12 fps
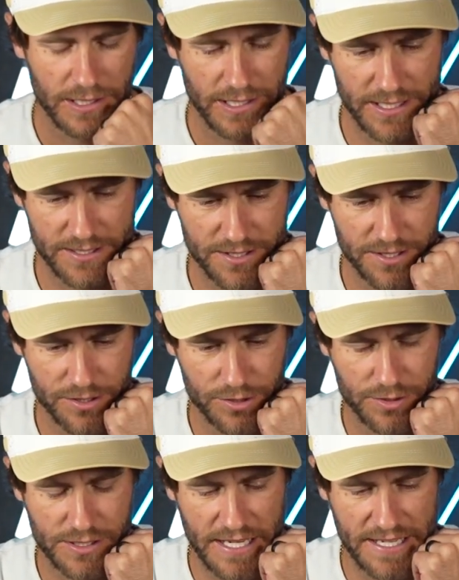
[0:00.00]

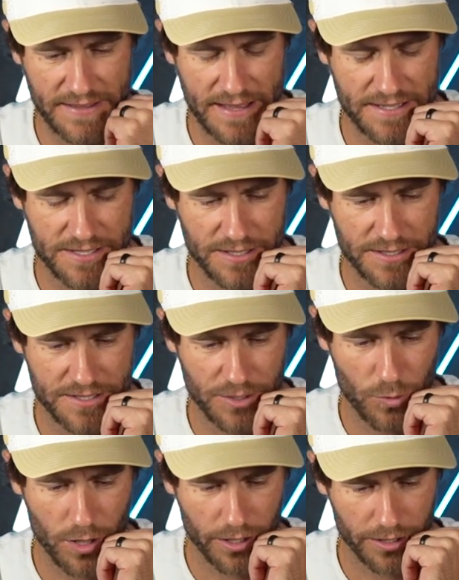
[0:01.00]
into sending that to
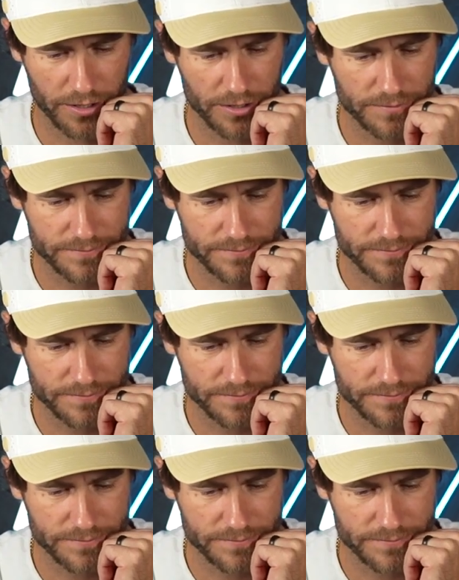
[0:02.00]
Walker.